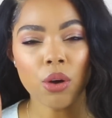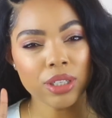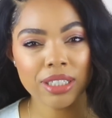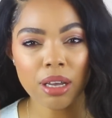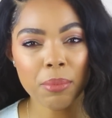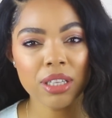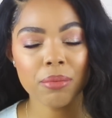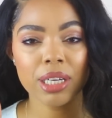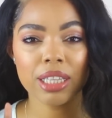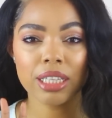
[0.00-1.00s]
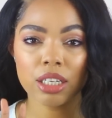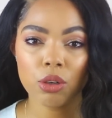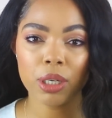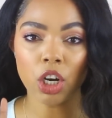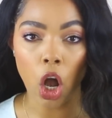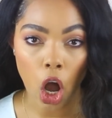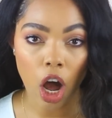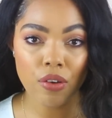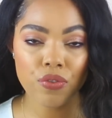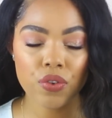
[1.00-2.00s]
on some of them a little bit
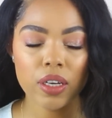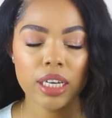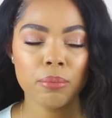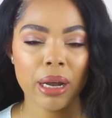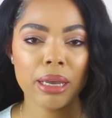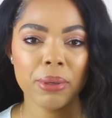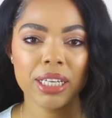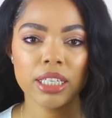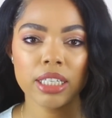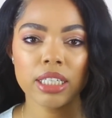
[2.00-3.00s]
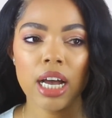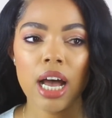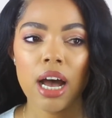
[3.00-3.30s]
off in my opinion